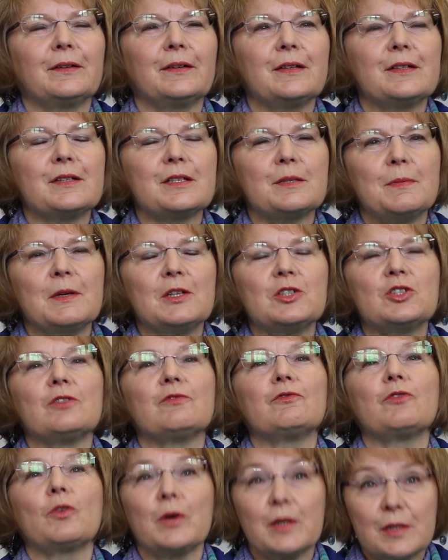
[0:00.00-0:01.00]
is speech
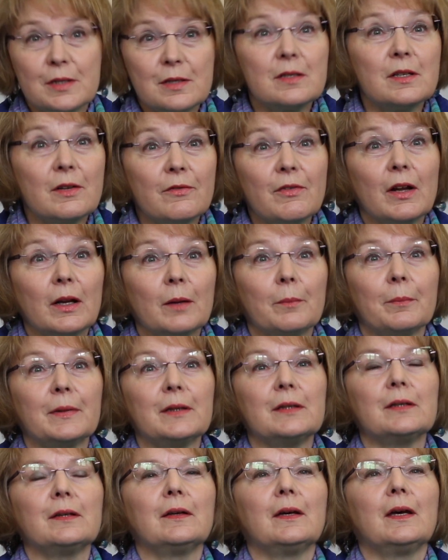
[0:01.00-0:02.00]
and voice
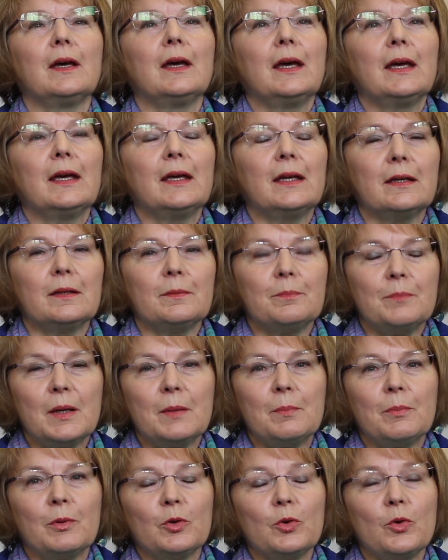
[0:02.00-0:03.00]
development in
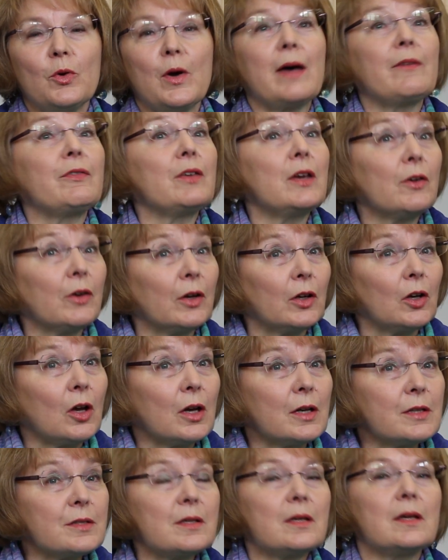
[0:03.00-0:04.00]
people who have hearing
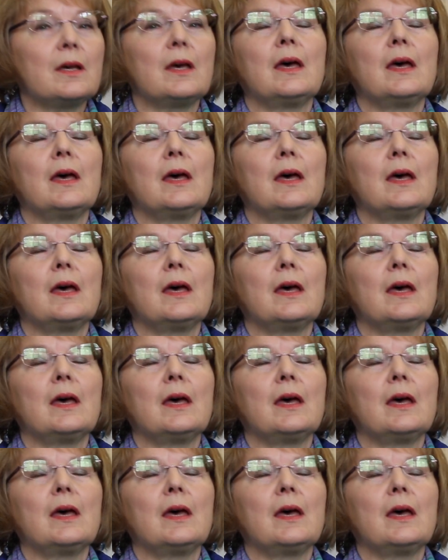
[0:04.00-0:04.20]
loss.